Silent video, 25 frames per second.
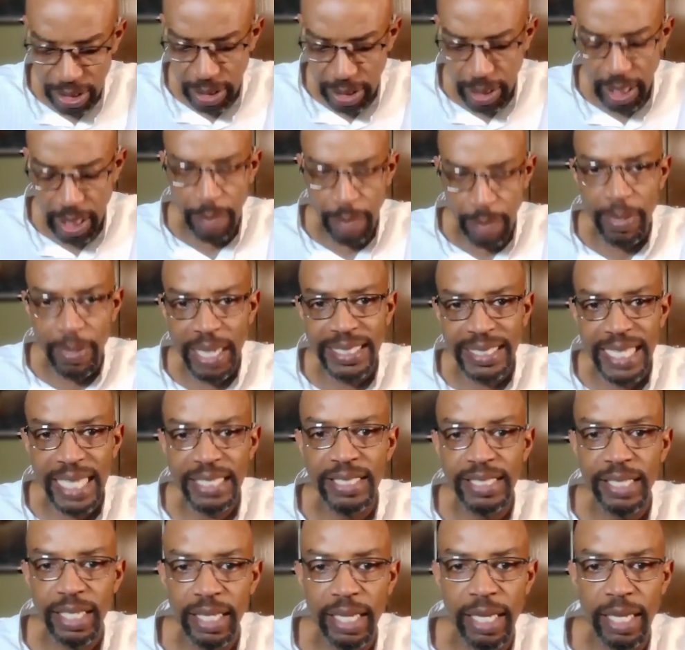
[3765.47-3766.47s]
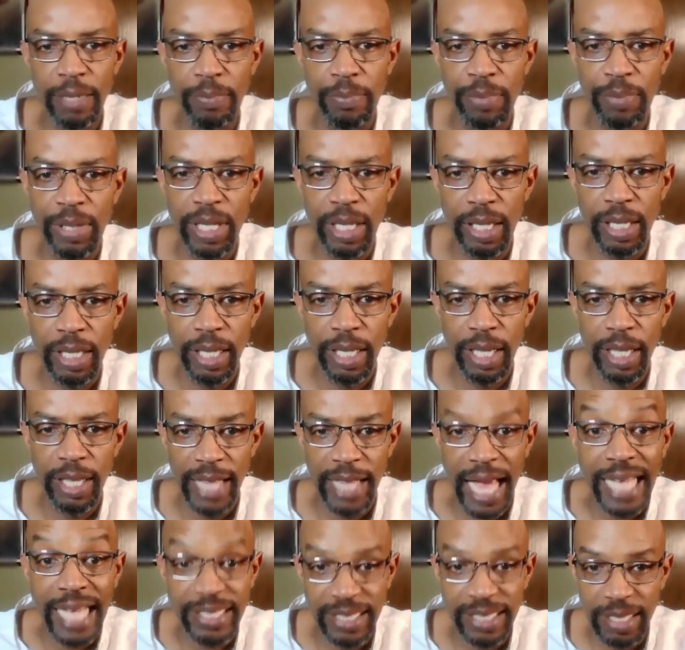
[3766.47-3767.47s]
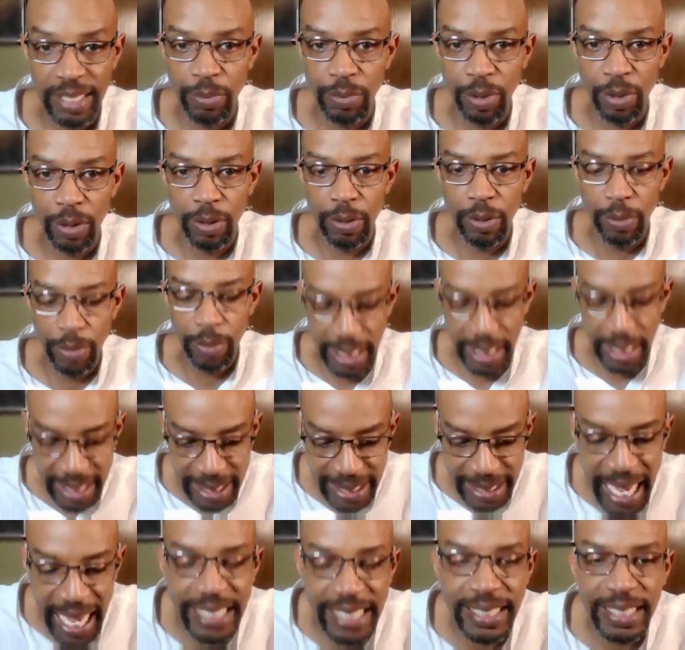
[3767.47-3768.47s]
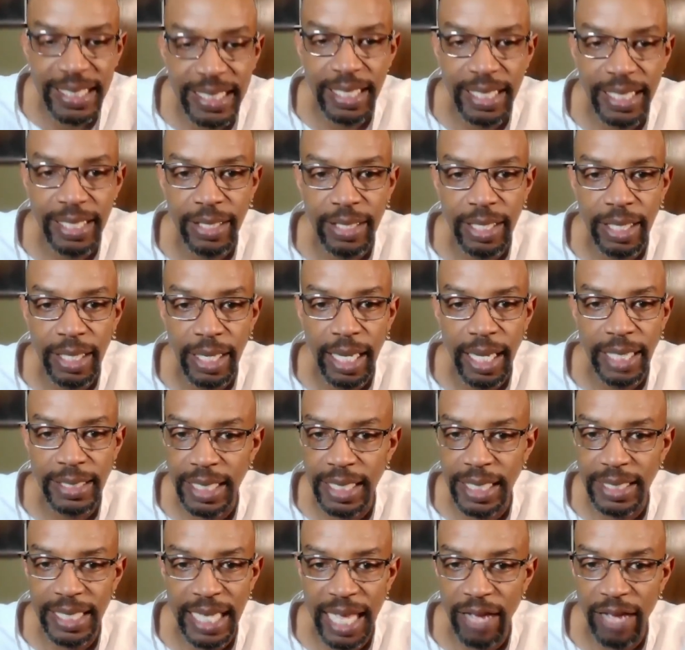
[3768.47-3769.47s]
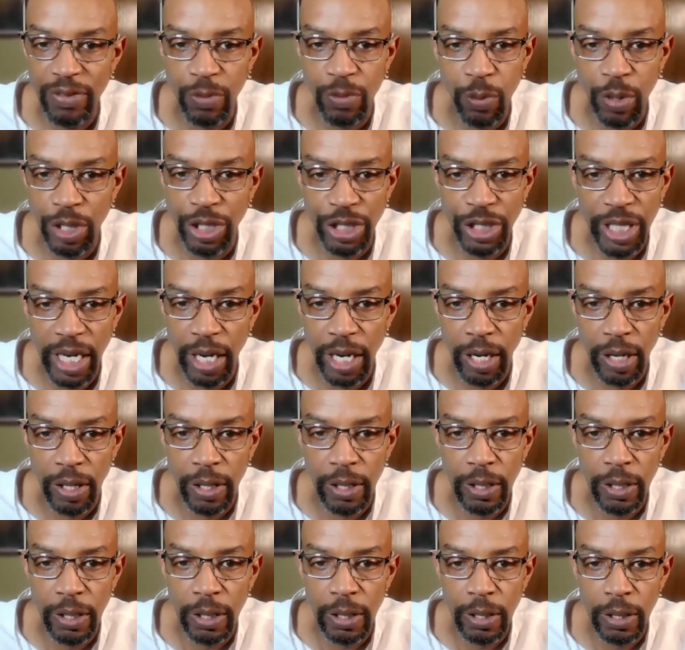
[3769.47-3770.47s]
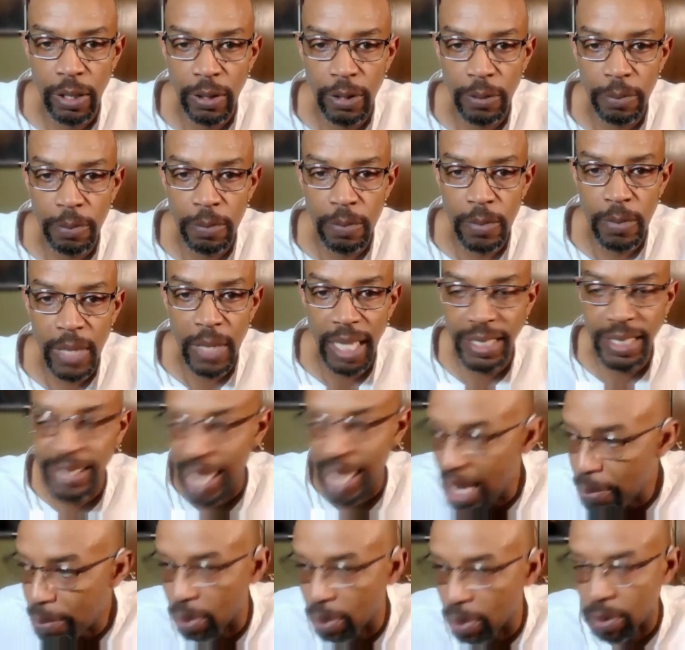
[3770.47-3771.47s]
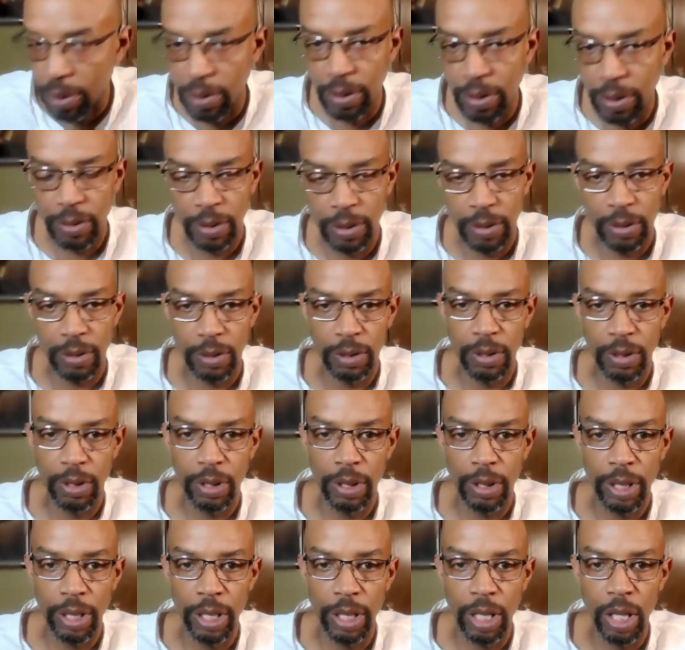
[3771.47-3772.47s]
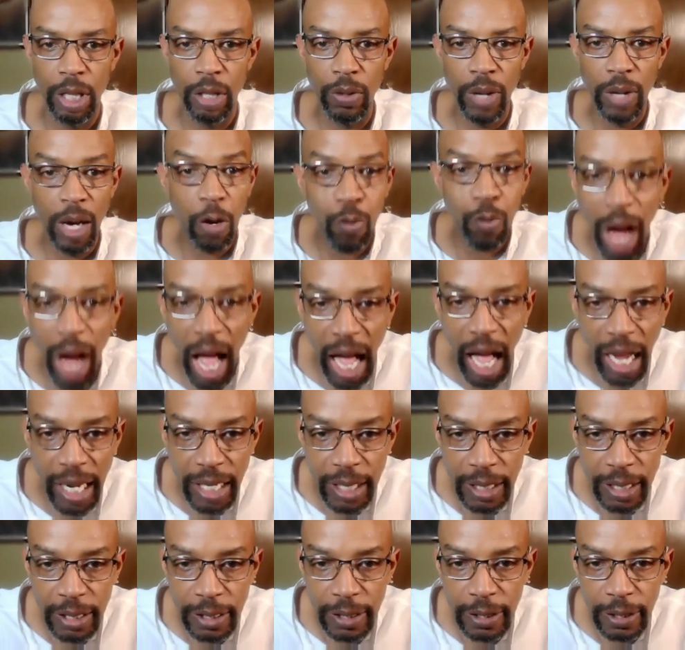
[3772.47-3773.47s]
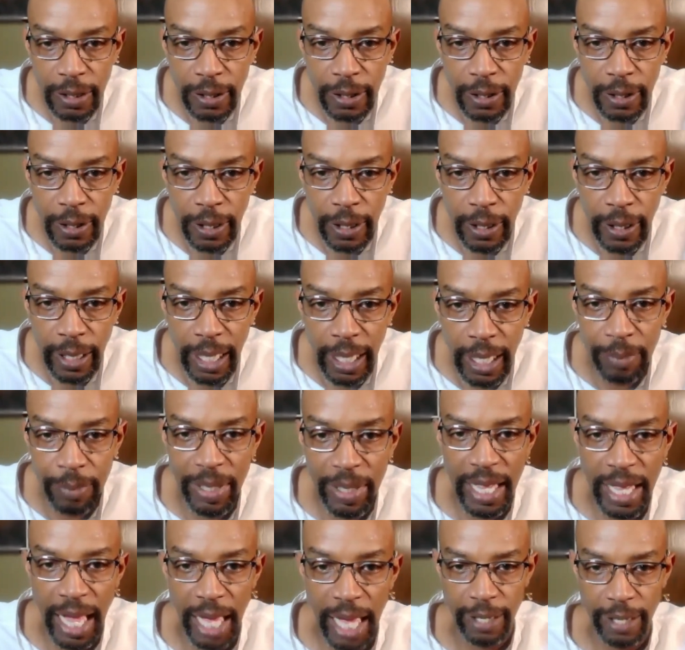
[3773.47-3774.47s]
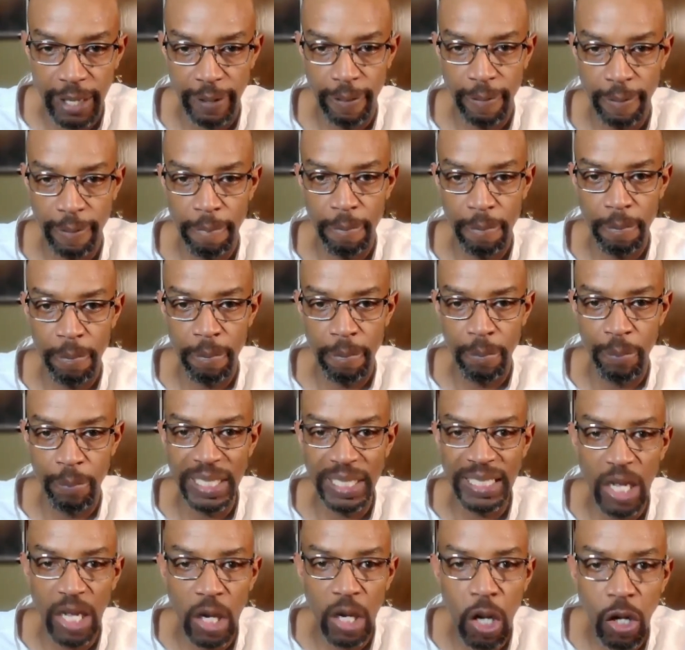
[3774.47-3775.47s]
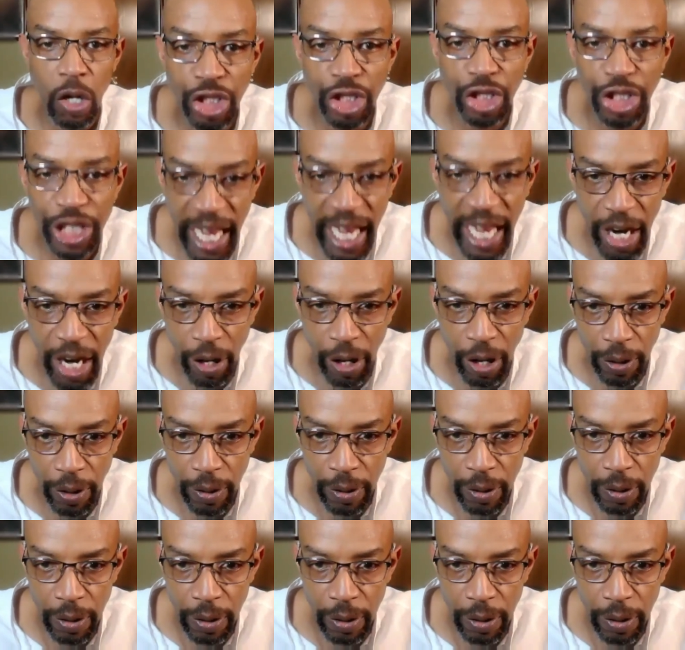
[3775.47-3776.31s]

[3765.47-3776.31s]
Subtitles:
My desk can be that symbol. It's a desk. It doesn't have the word chair. A table, you know, a rock can be that, but it's not called chair.